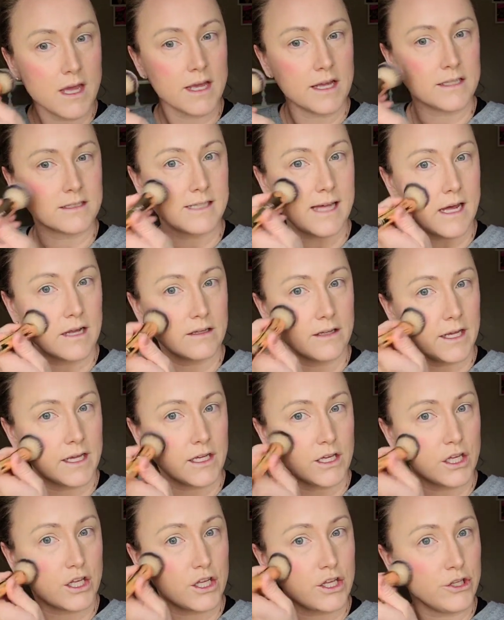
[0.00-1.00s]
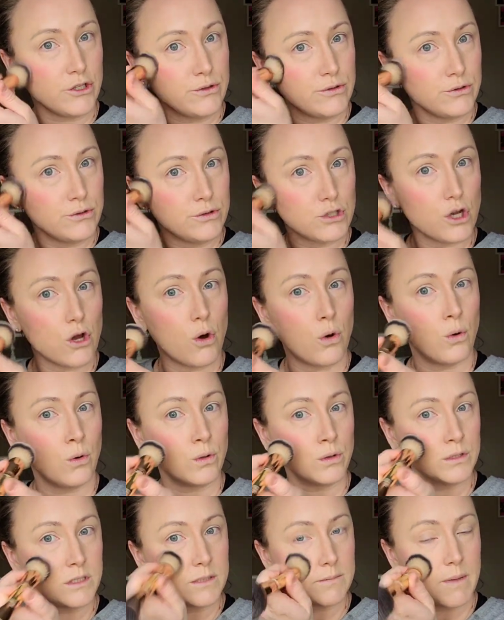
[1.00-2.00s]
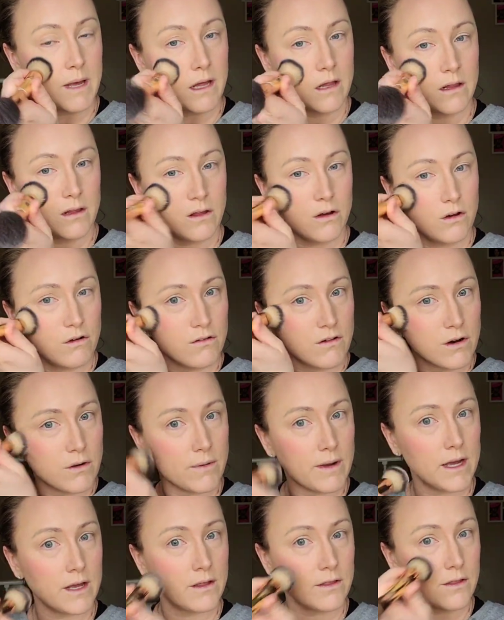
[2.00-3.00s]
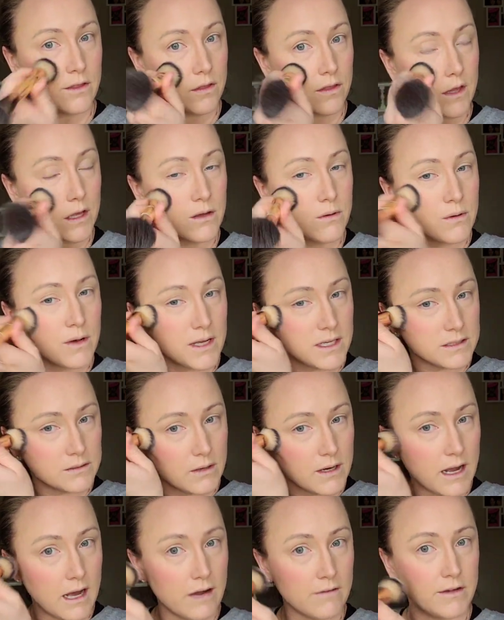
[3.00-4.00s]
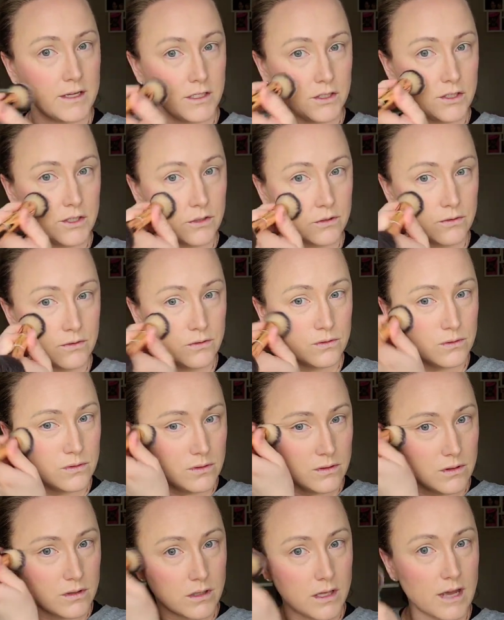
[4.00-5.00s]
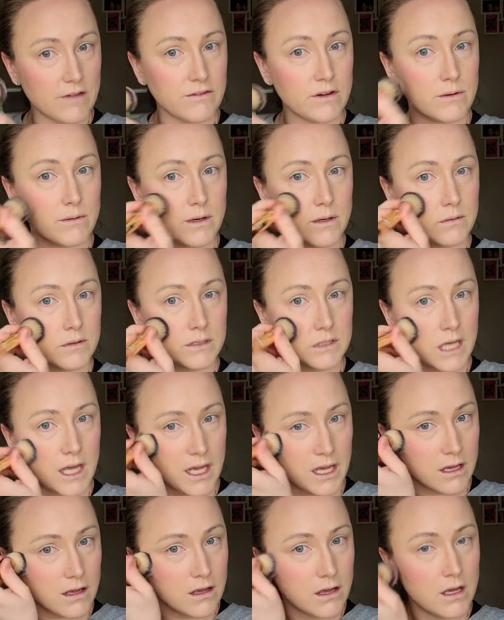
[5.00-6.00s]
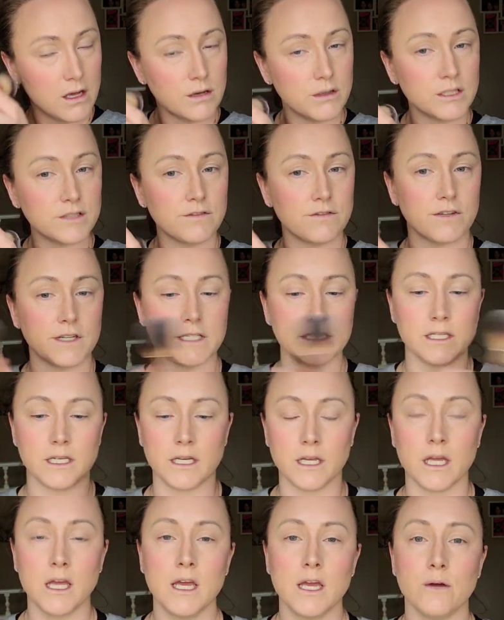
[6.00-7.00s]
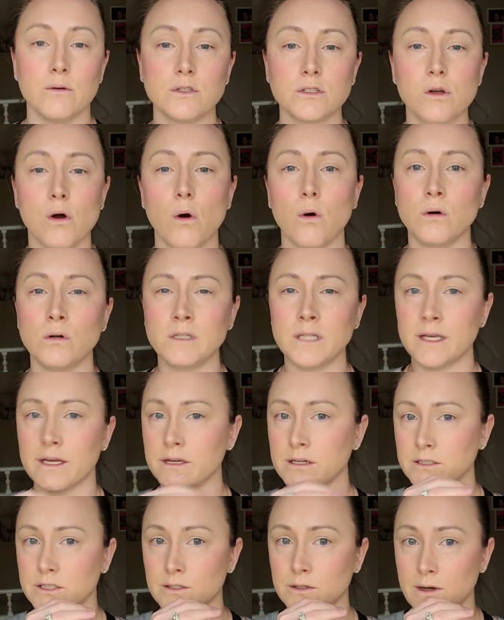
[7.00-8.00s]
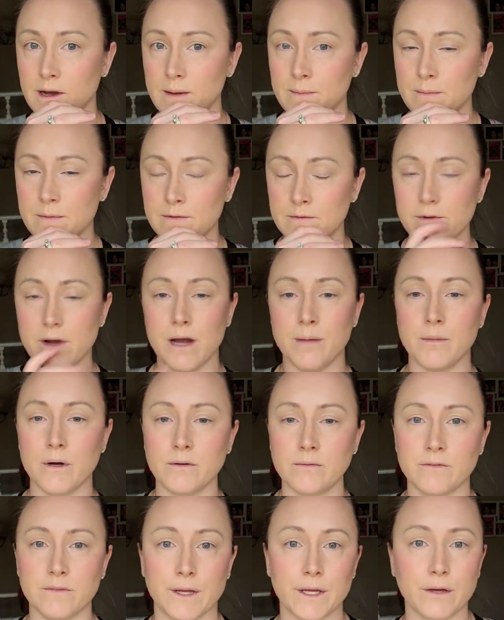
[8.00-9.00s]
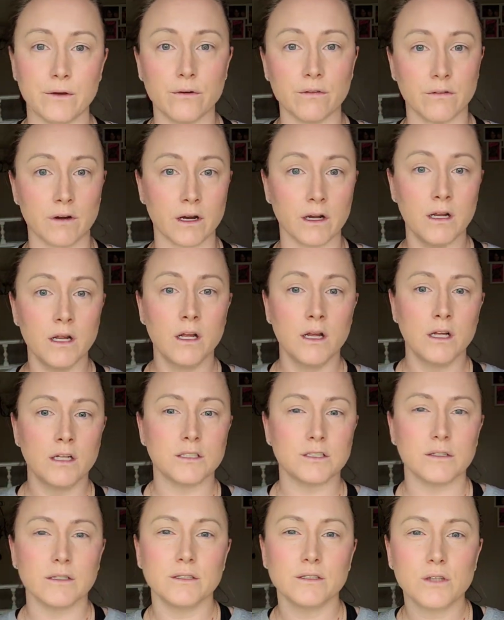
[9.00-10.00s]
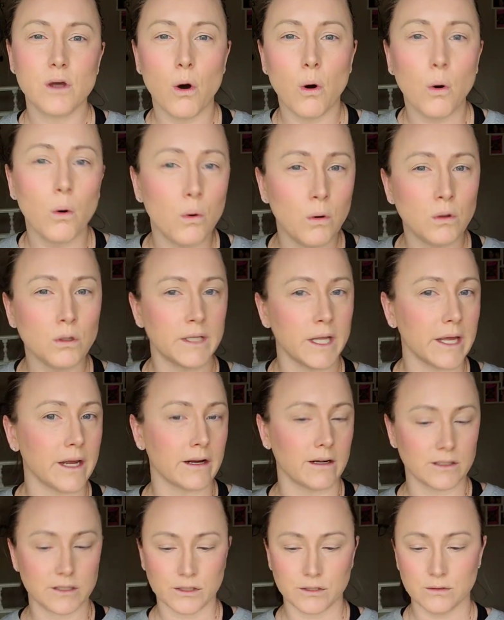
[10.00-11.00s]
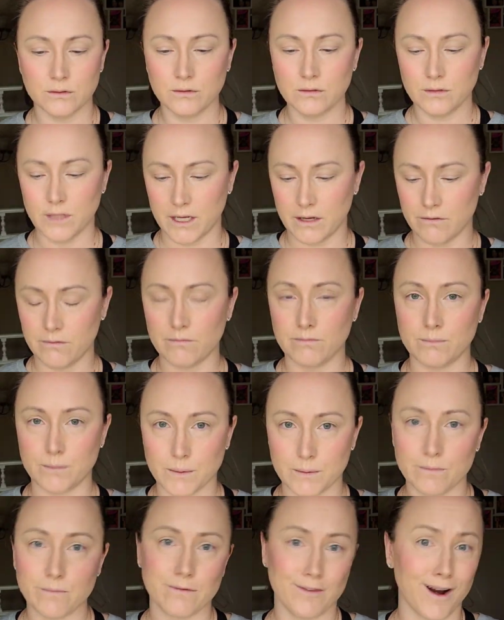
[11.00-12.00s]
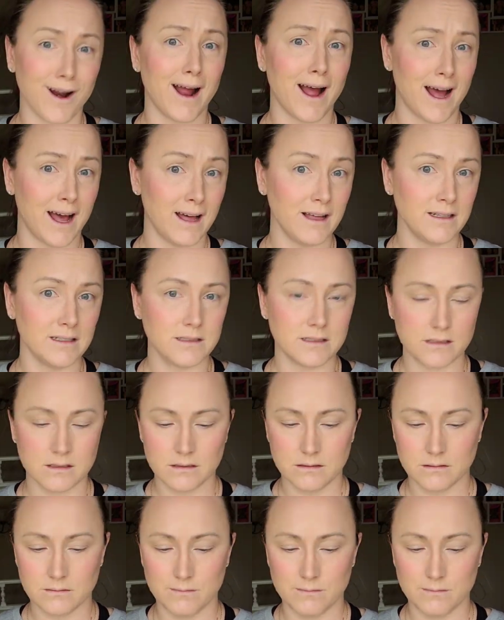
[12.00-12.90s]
Is that like huge cold spell over with that you guys were having too? Everywhere was like, it was freezing. It was cold here too. I'm out in Vancouver, so it was cold here too. Like for us,